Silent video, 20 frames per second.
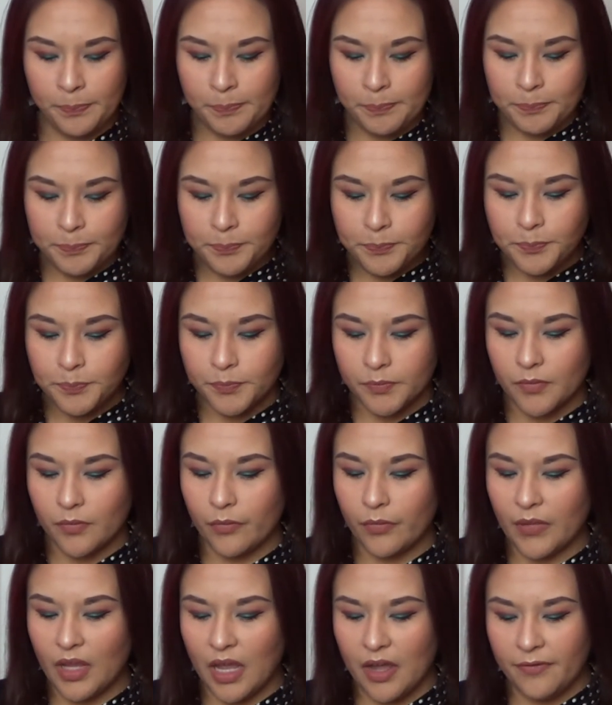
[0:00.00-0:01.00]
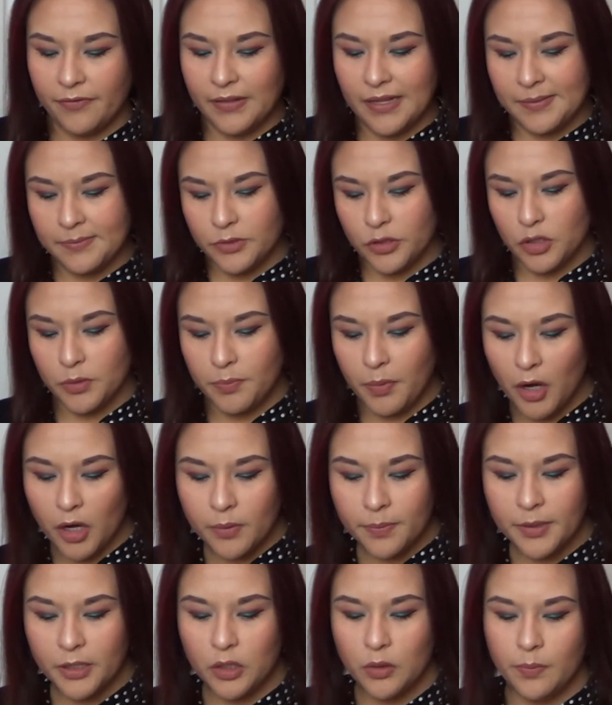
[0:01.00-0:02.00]
Flame Tree
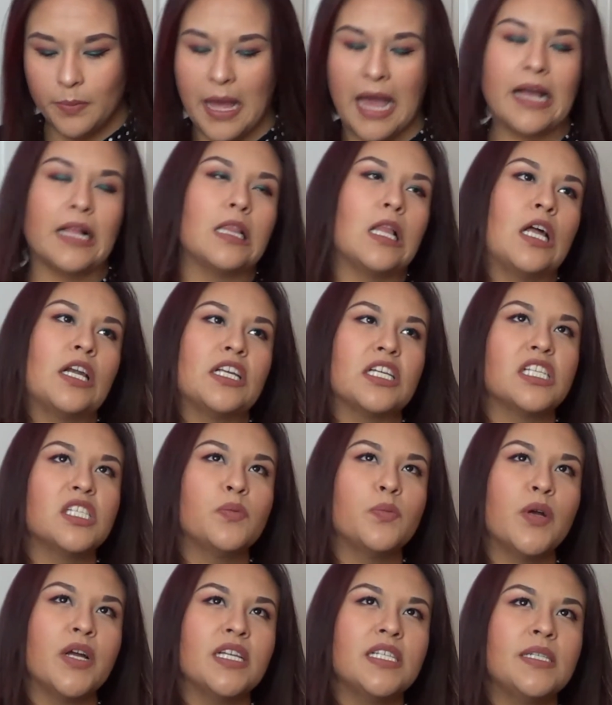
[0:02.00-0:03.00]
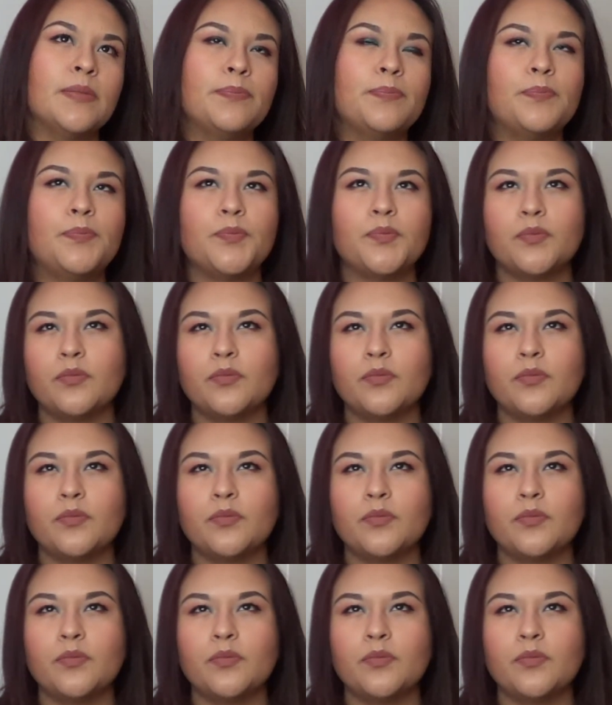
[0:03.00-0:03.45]
Barbecue, Backlot Express,